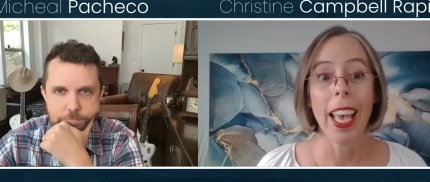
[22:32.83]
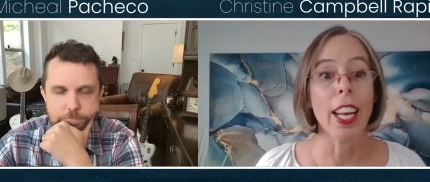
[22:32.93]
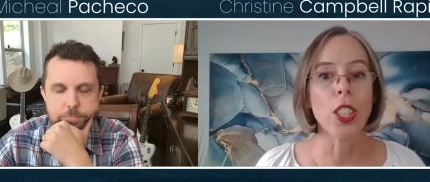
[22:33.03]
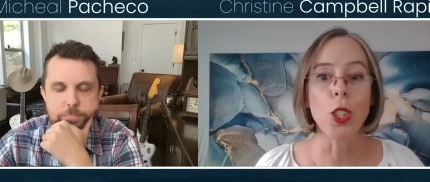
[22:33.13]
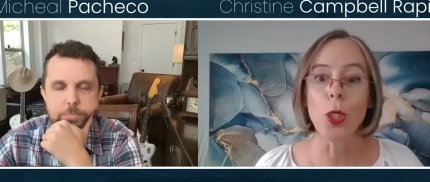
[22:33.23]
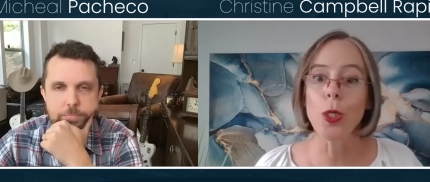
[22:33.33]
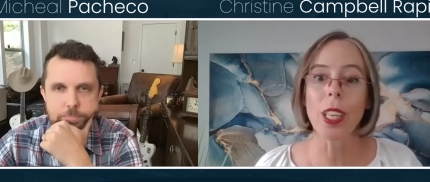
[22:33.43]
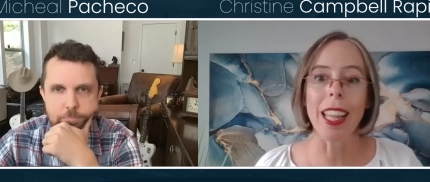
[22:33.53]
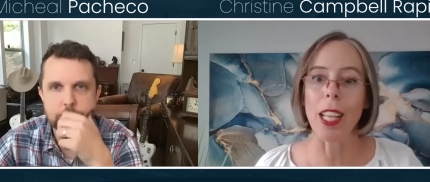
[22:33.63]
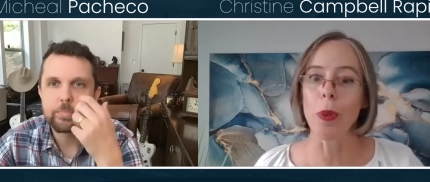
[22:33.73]
Speaker 1: And it's
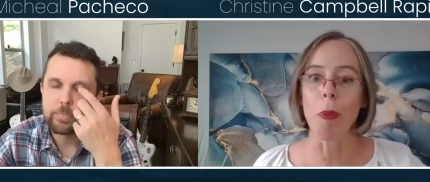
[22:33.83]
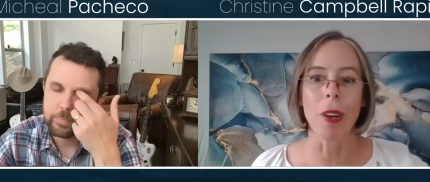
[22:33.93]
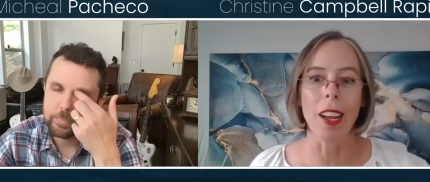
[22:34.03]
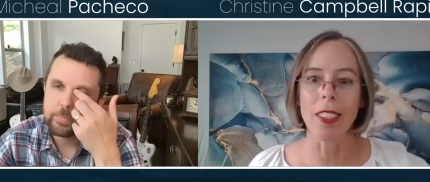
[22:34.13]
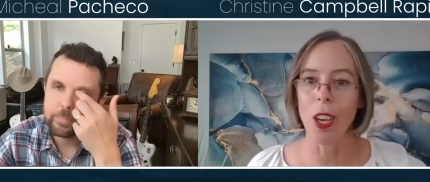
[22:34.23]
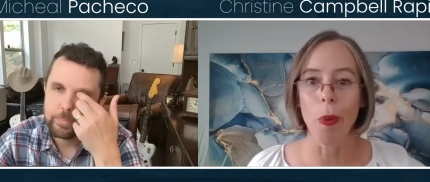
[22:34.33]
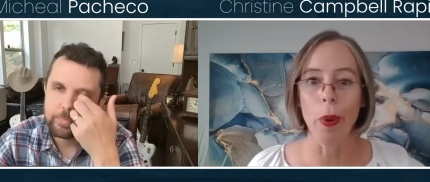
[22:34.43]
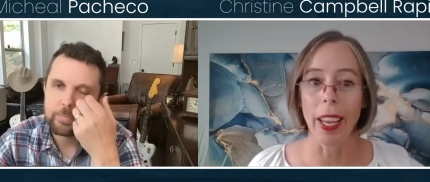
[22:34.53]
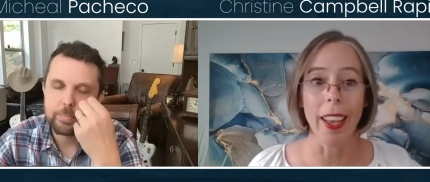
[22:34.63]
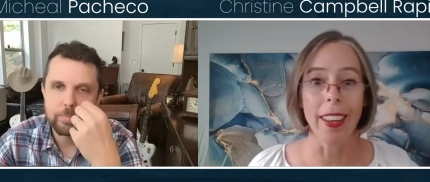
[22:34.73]
usually that's when we're not
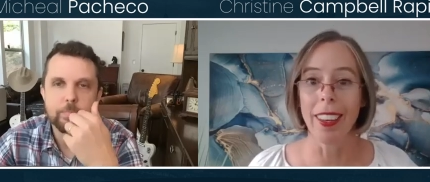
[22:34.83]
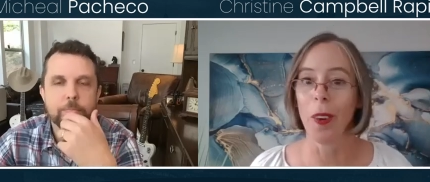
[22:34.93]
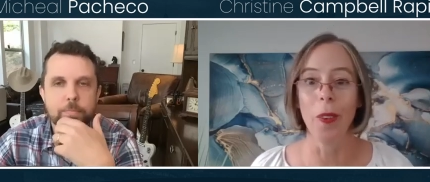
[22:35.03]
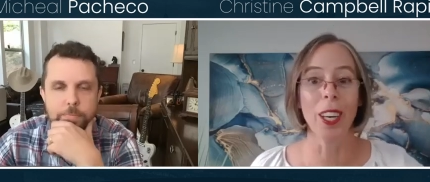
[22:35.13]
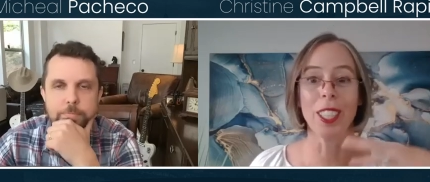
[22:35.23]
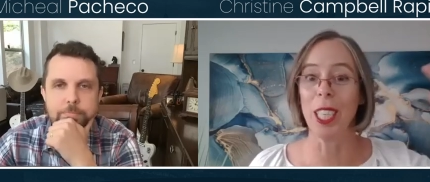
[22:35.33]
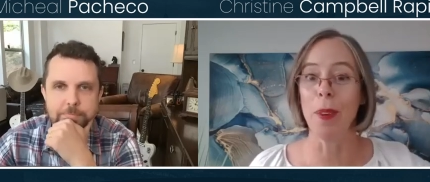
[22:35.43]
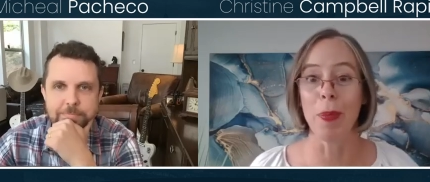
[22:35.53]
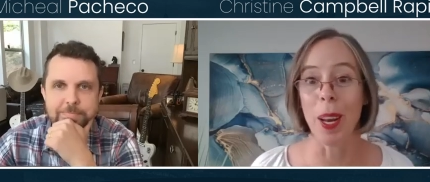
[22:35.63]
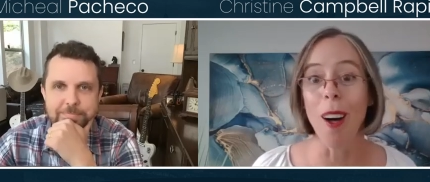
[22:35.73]
towing in, we're
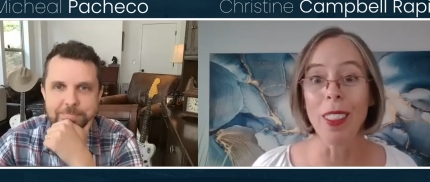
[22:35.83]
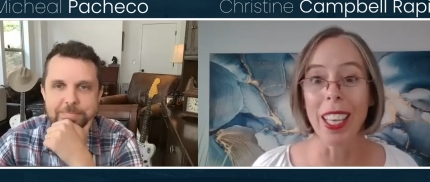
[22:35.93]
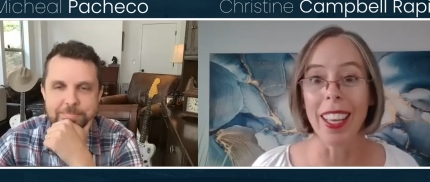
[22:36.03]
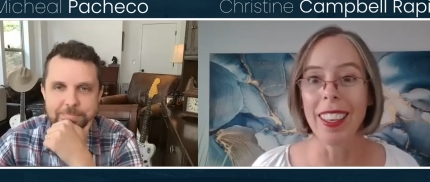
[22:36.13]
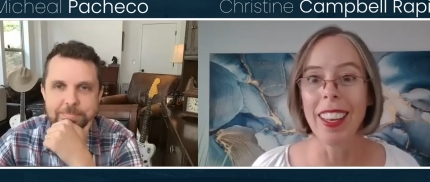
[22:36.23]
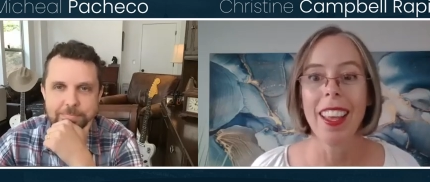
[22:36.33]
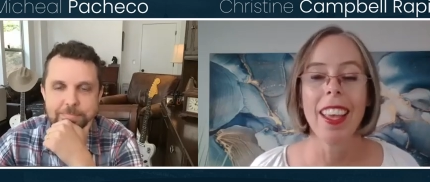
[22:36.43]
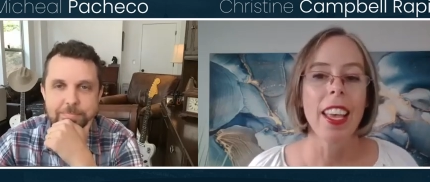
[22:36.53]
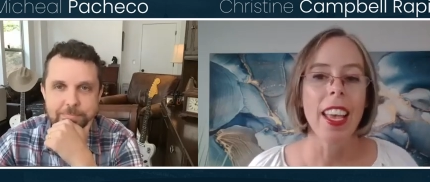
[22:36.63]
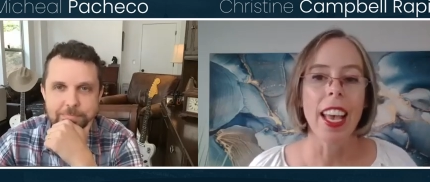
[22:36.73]
jumping all in
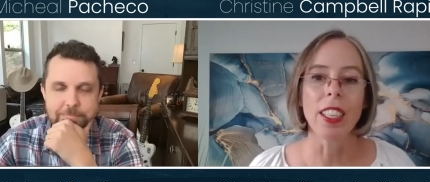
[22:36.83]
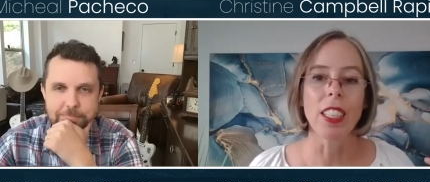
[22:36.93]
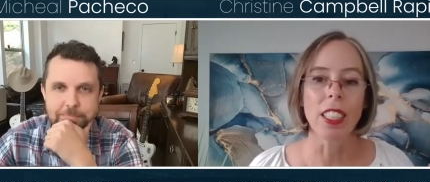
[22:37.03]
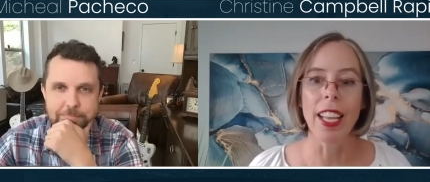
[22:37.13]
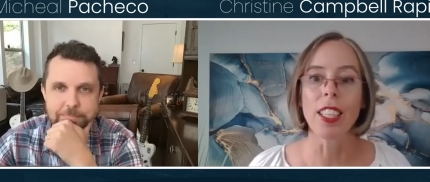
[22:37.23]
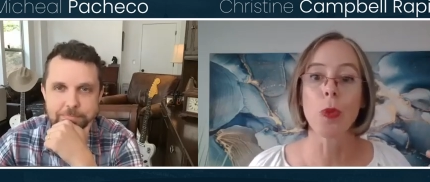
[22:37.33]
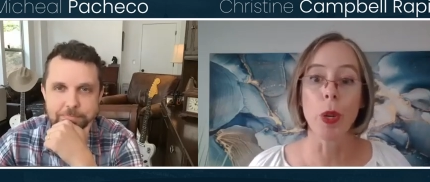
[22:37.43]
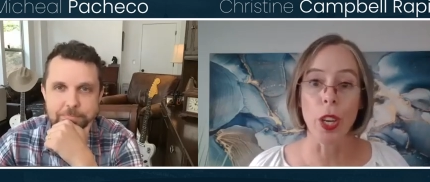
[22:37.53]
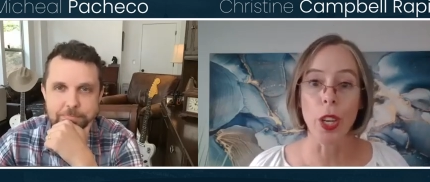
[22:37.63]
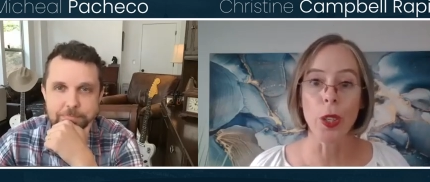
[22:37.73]
and clients
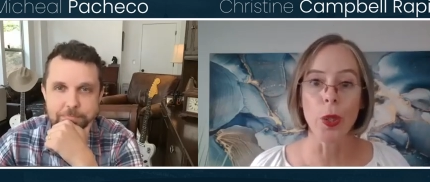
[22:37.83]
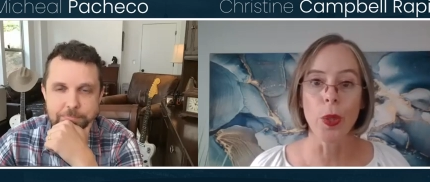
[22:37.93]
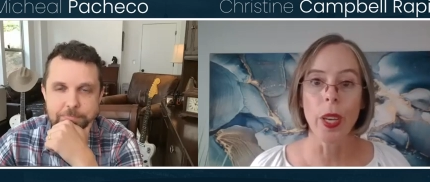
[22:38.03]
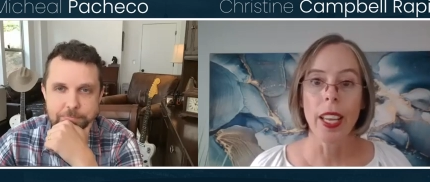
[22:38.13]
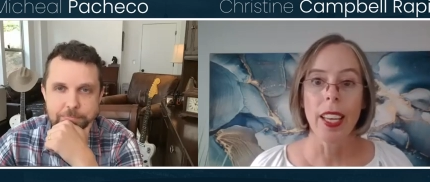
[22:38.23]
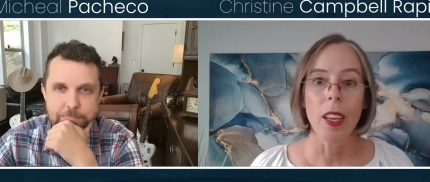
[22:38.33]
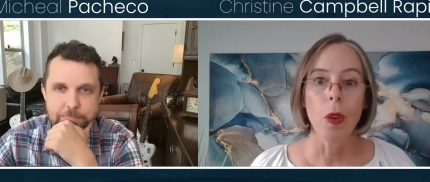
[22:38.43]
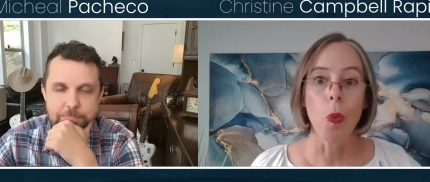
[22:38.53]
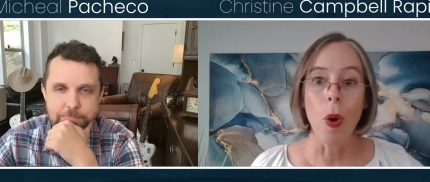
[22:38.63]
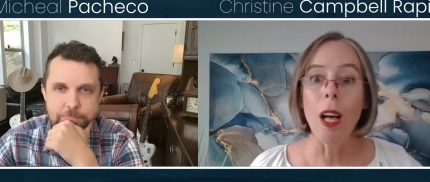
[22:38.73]
renew
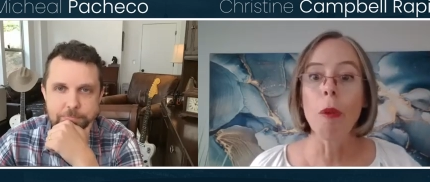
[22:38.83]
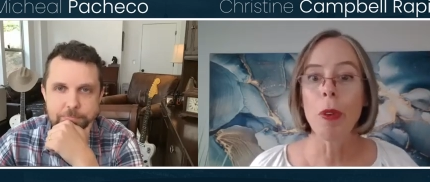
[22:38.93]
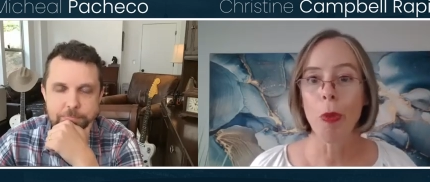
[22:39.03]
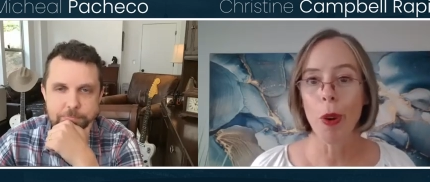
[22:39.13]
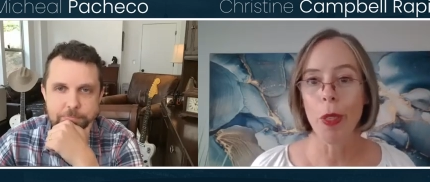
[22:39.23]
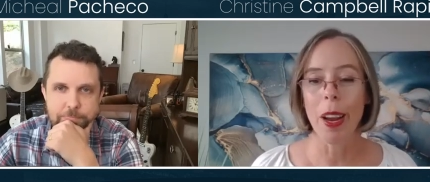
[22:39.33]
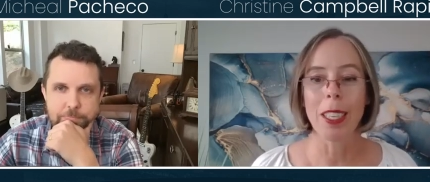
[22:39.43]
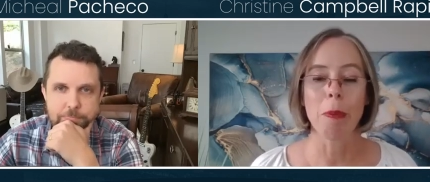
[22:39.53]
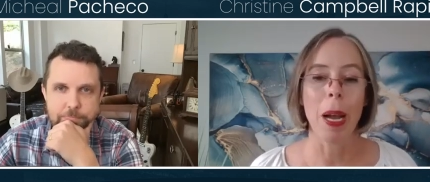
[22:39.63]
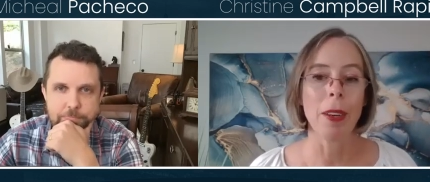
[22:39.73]
well before their
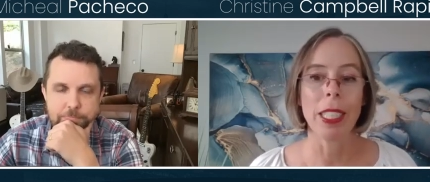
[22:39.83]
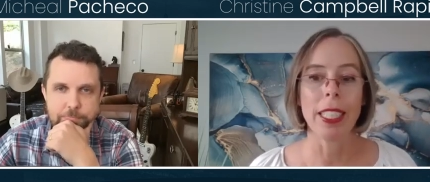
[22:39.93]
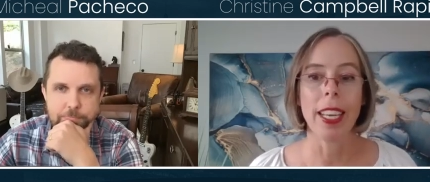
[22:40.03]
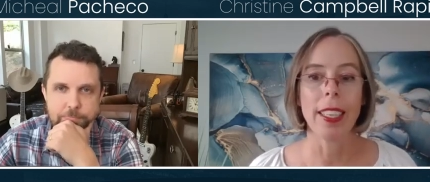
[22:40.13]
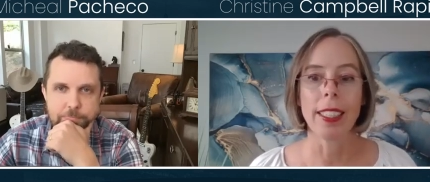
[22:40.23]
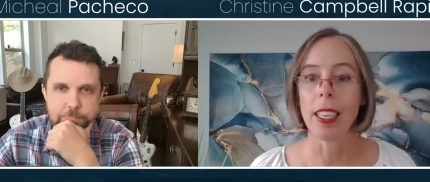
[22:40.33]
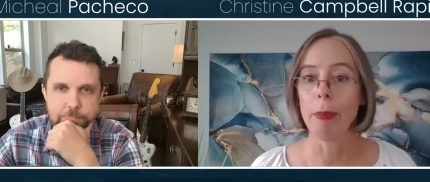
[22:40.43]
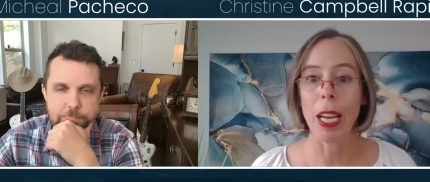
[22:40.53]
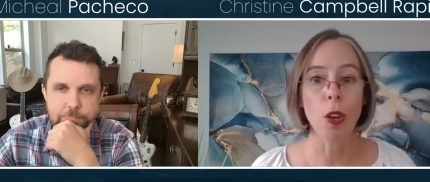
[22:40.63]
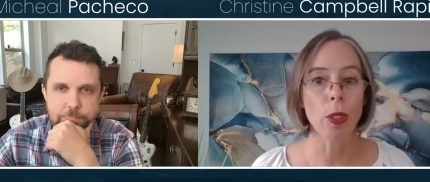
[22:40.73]
expiry date. I said,
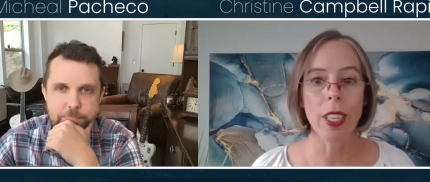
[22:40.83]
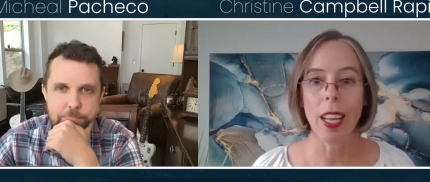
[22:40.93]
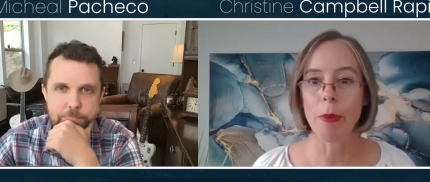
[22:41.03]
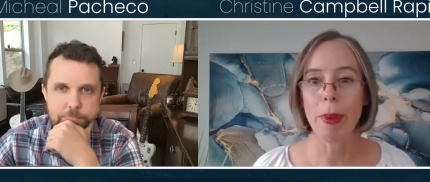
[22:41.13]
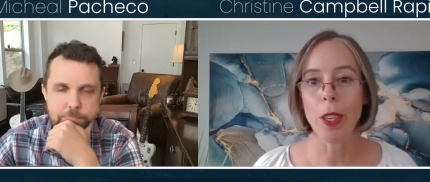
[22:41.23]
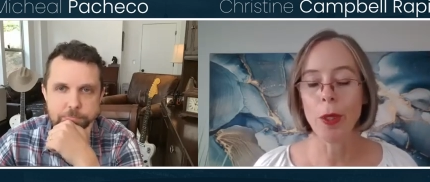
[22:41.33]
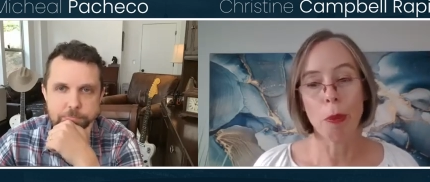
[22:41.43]
my goal is not to make you